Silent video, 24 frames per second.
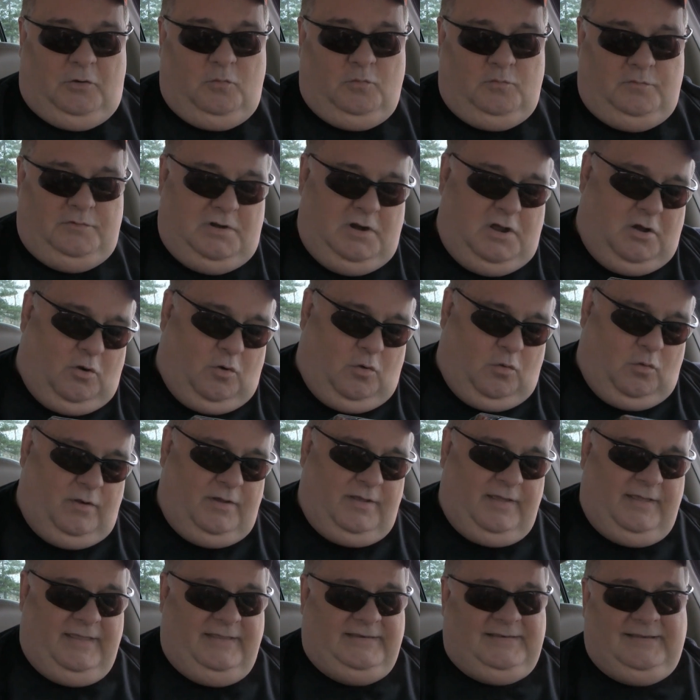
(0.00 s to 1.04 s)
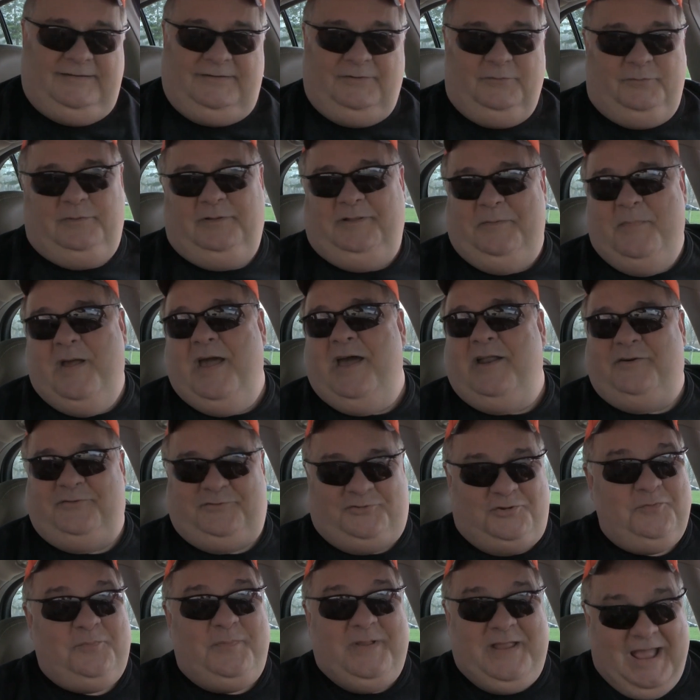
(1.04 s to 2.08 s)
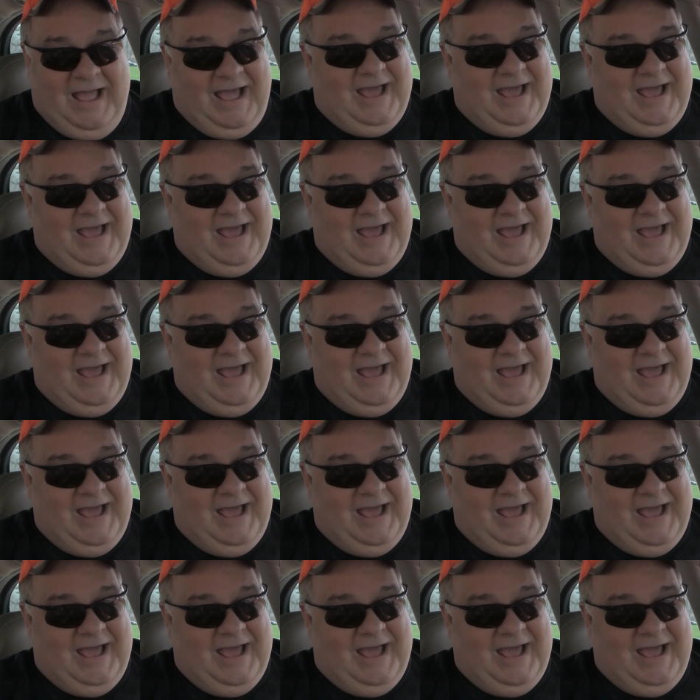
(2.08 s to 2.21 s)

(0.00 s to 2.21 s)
know. It doesn't really matter, to be